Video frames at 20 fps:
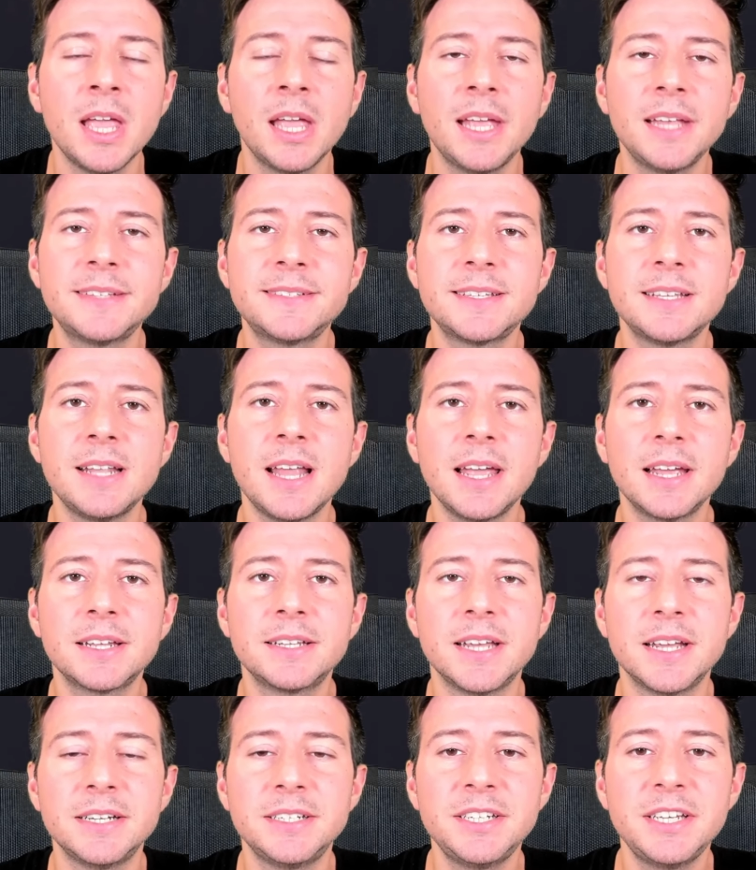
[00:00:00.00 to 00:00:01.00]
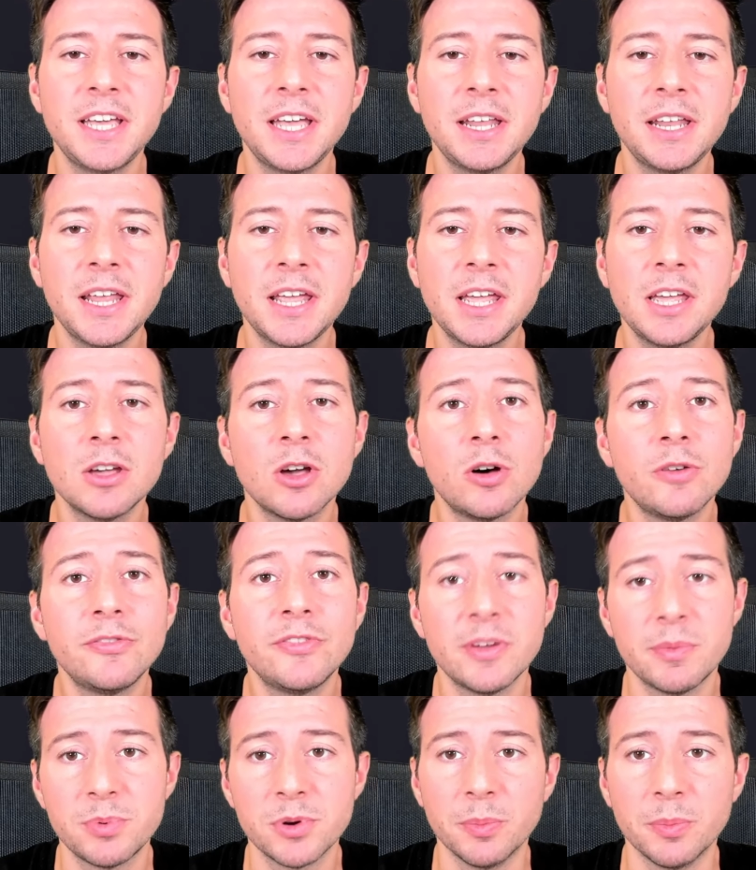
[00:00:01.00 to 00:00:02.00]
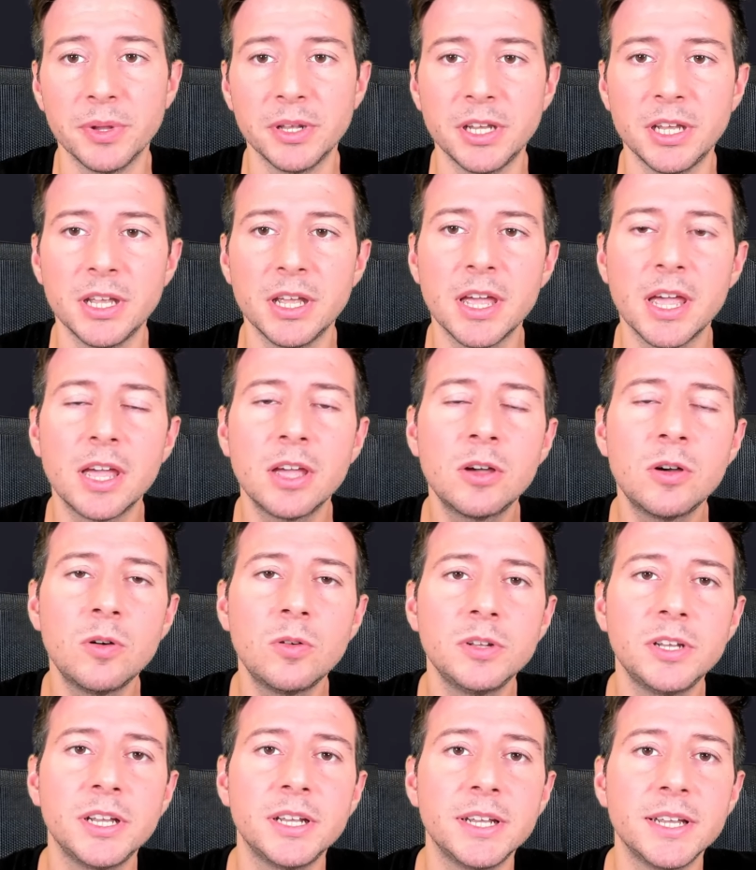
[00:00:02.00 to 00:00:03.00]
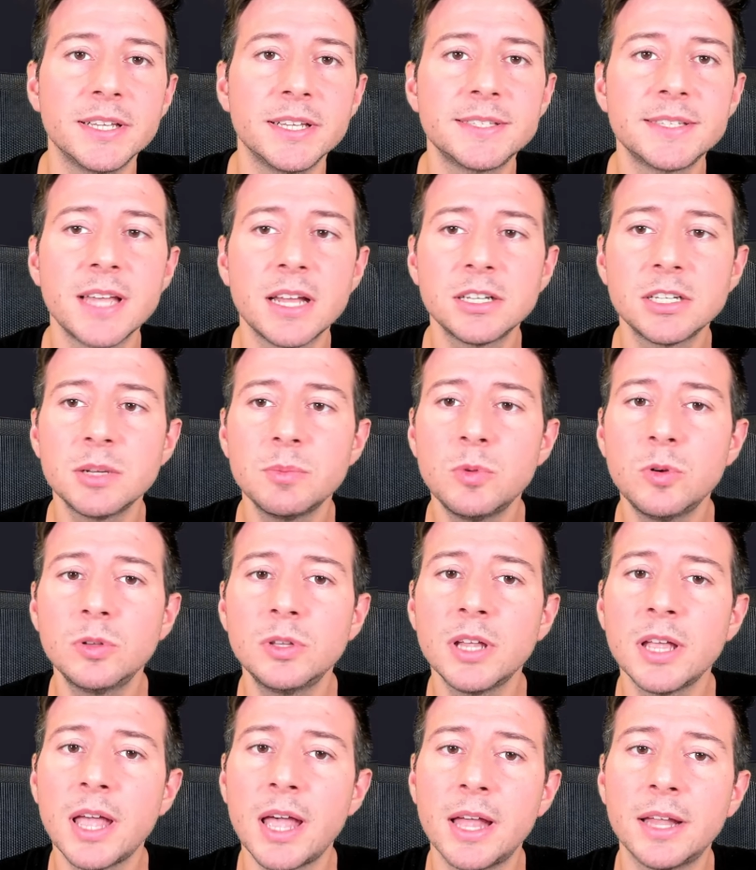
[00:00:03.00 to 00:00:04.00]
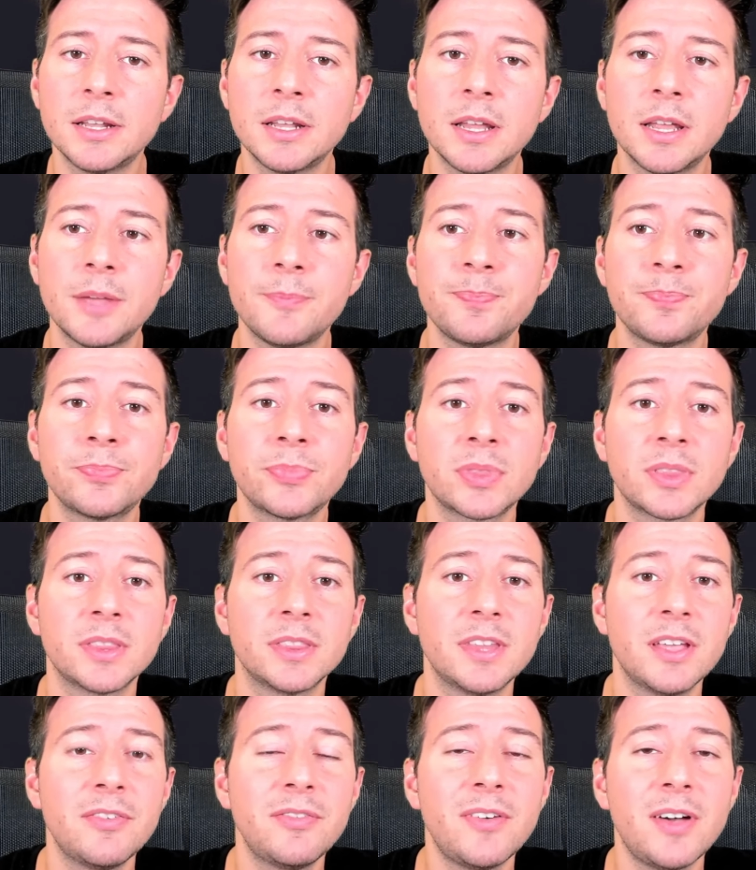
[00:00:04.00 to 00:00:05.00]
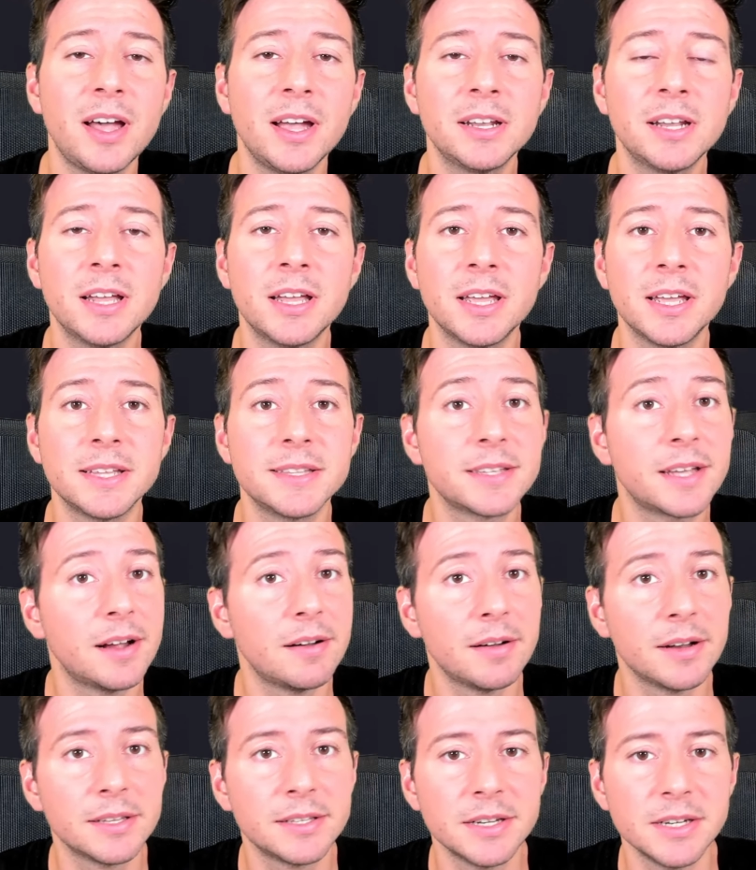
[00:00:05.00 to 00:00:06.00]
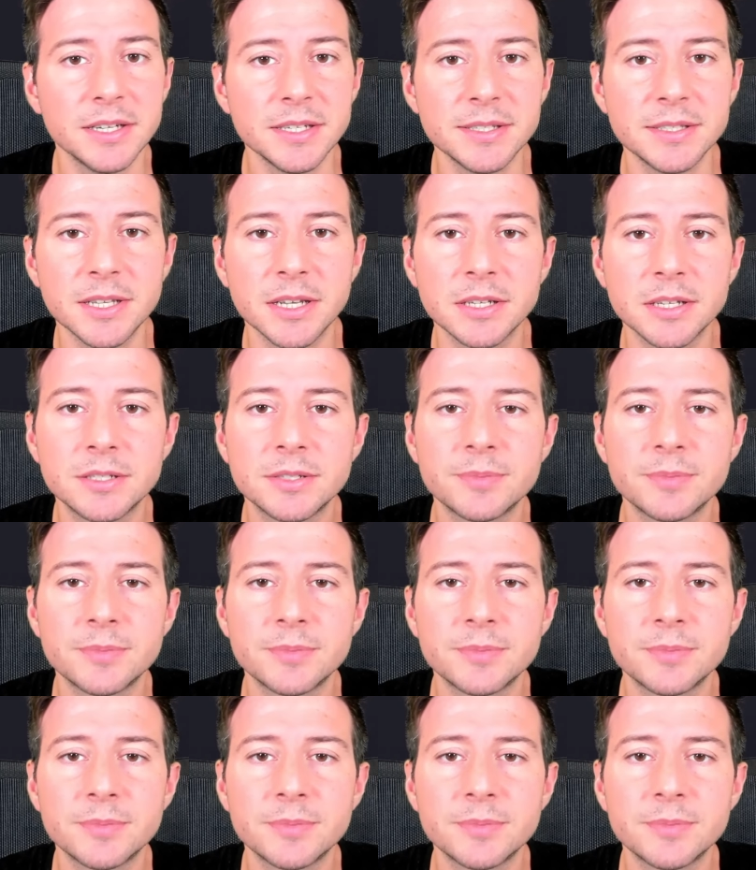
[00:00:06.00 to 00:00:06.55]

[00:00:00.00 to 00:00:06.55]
It's like the DNA of a property, encoding its attribute and define its characteristics.